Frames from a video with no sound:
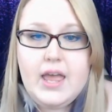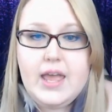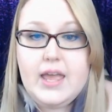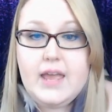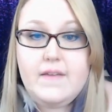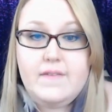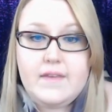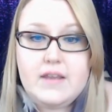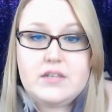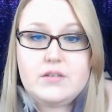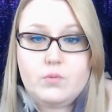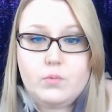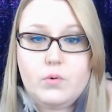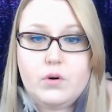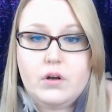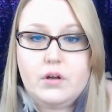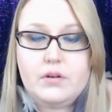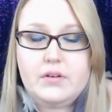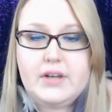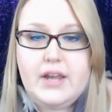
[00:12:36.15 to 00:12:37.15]
in this
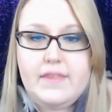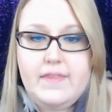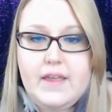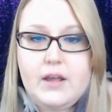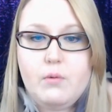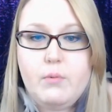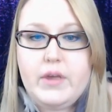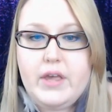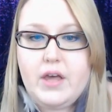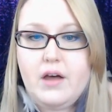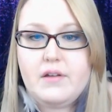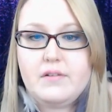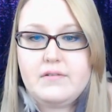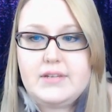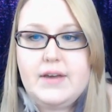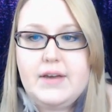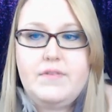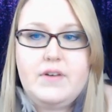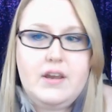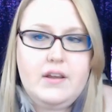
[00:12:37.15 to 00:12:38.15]
world, and I think we all
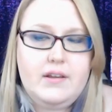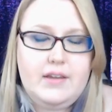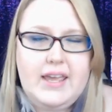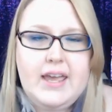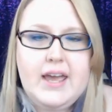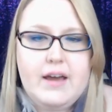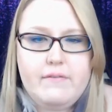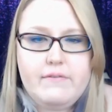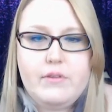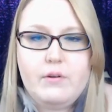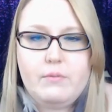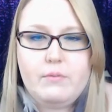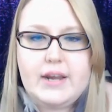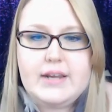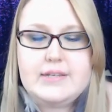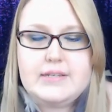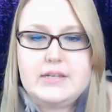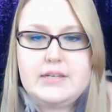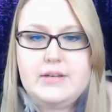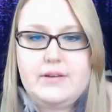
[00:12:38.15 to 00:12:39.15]
definitely have the
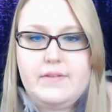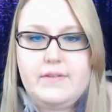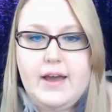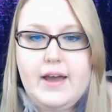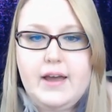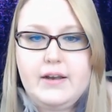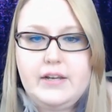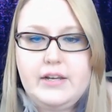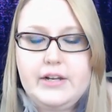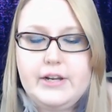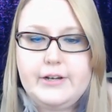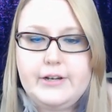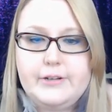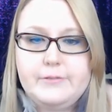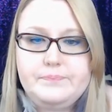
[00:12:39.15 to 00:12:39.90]
right to do that. You know.